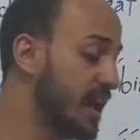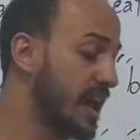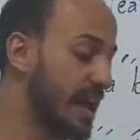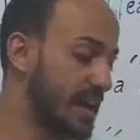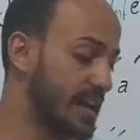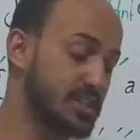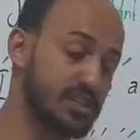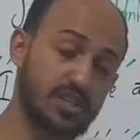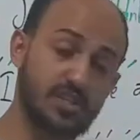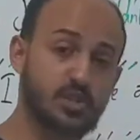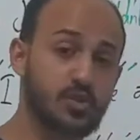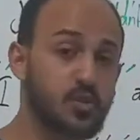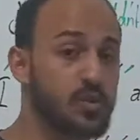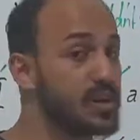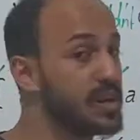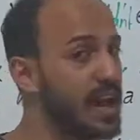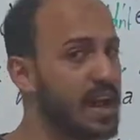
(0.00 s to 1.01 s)
And I just
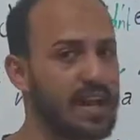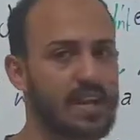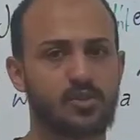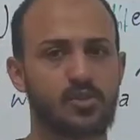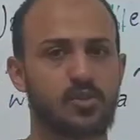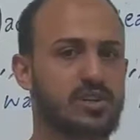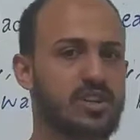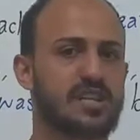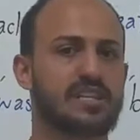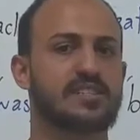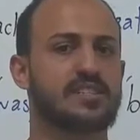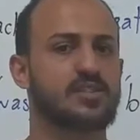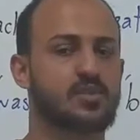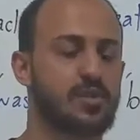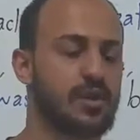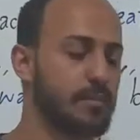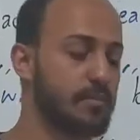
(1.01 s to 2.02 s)
do it and I don't listen
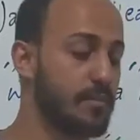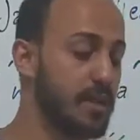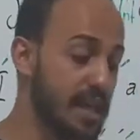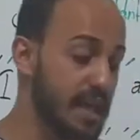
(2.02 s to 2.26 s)
to him.